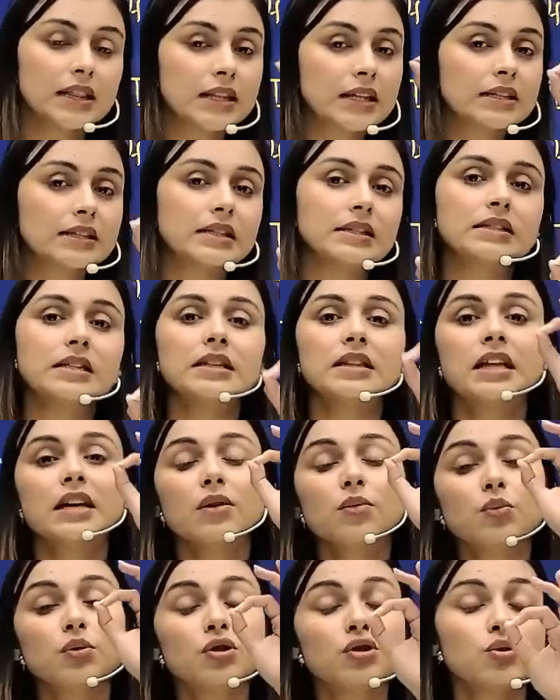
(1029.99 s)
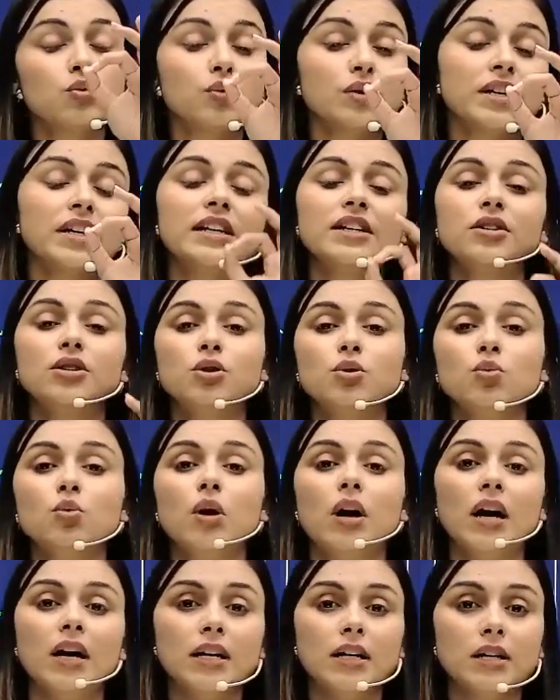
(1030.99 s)
this is the thing which you need to
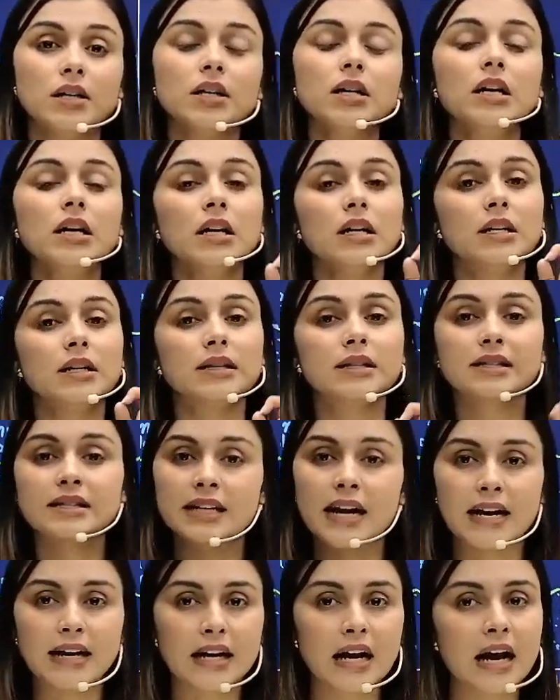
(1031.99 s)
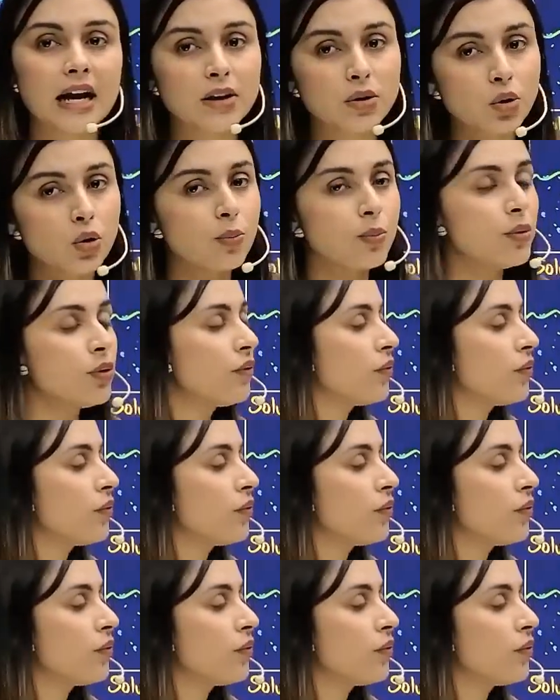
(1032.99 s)
under stand i hope you've